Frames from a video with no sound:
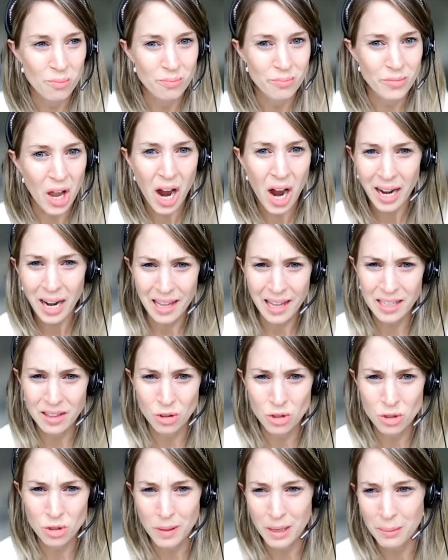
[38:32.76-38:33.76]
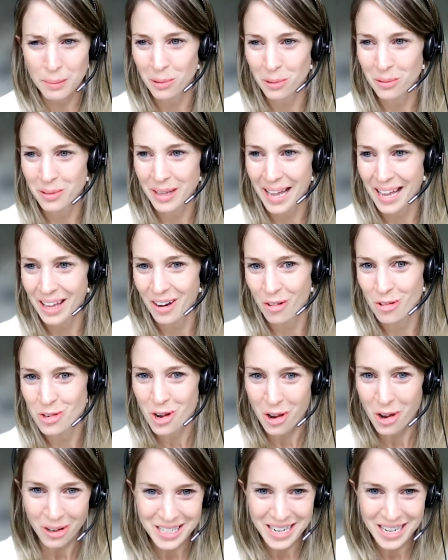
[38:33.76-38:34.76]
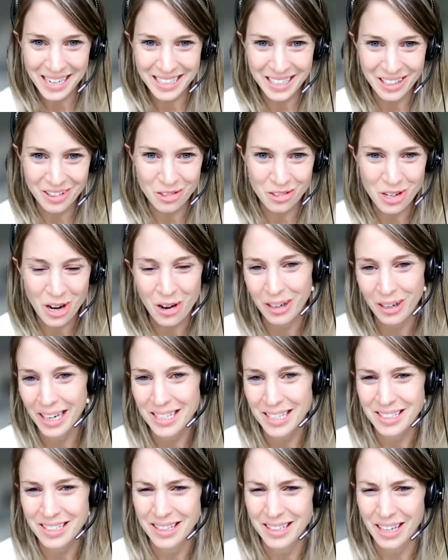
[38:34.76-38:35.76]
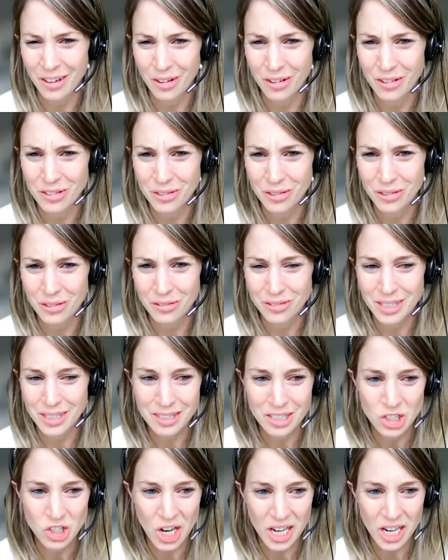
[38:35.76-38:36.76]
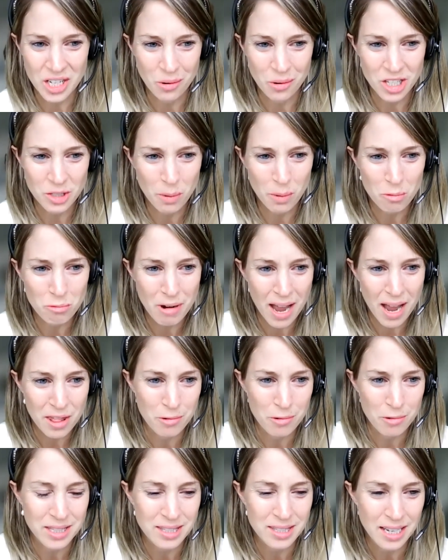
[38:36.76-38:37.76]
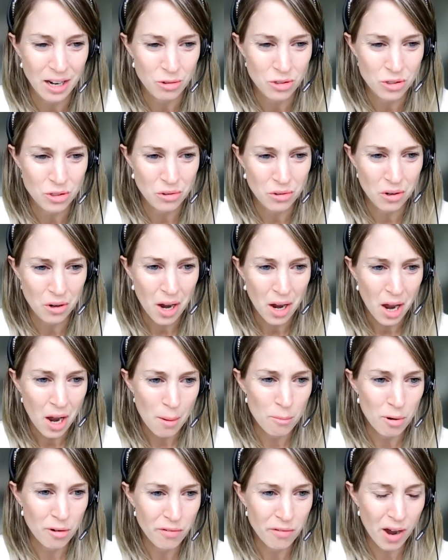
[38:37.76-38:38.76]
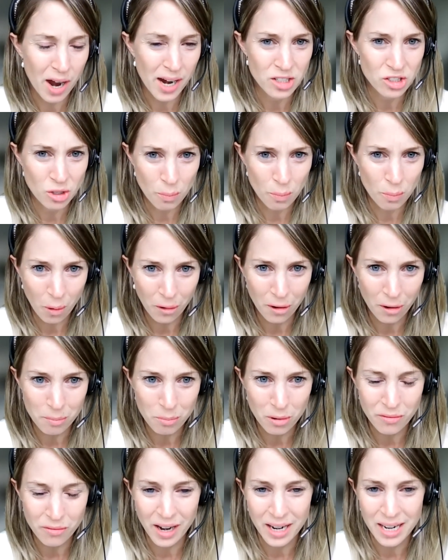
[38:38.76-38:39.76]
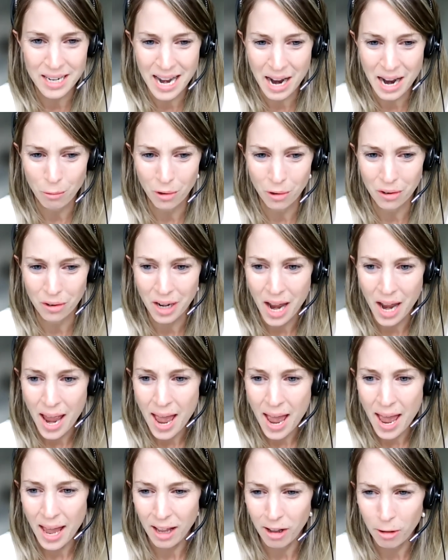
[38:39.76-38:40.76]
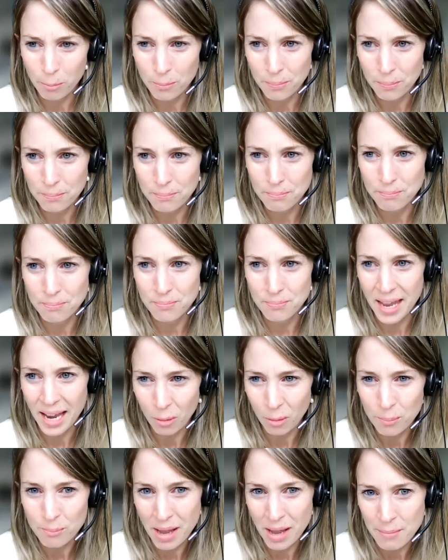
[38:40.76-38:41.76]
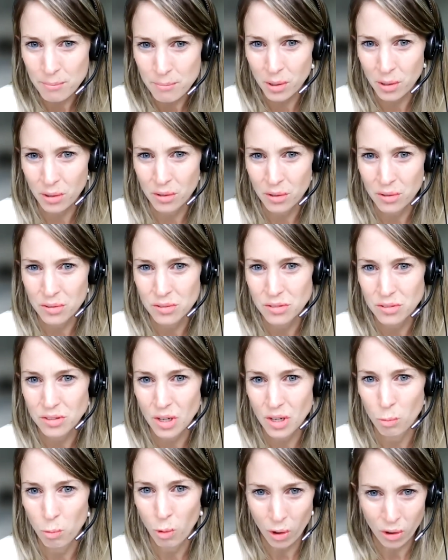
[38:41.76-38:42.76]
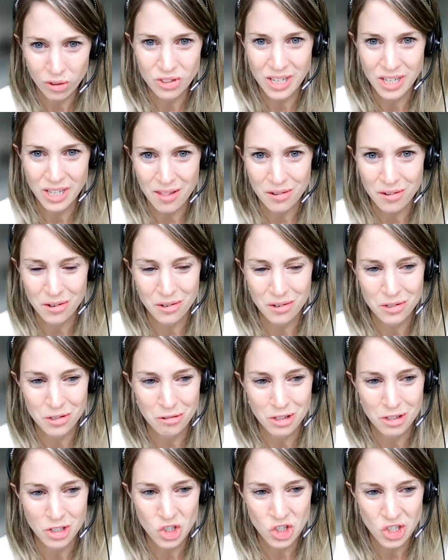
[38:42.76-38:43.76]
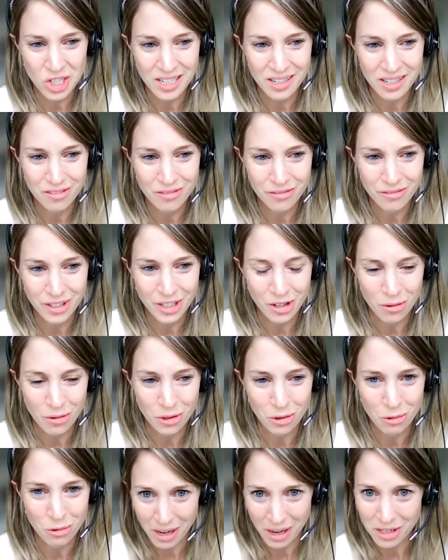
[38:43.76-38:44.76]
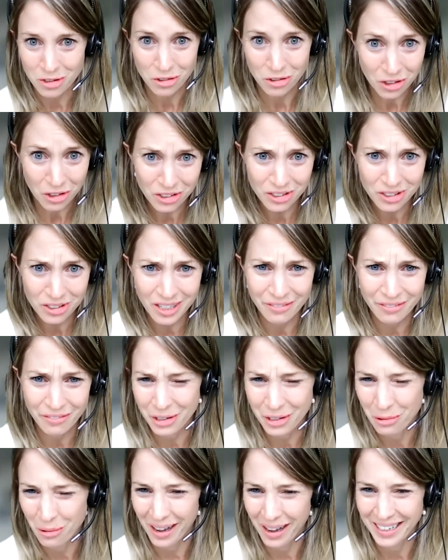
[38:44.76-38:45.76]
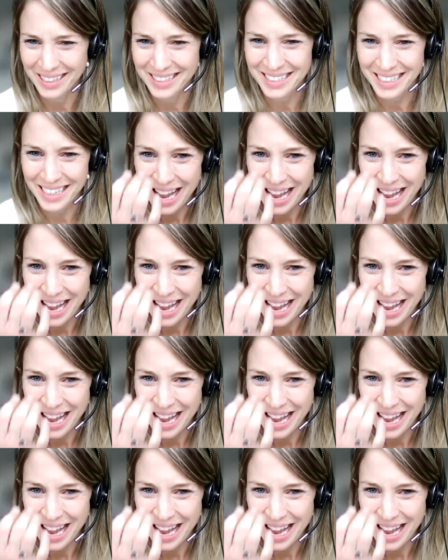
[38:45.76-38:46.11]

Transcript: highlight those people that are not attaining their targets and that are sort of disingenuous, but rather it's there to provide support, provide a network, help members work together to achieve, the greater good, if you want,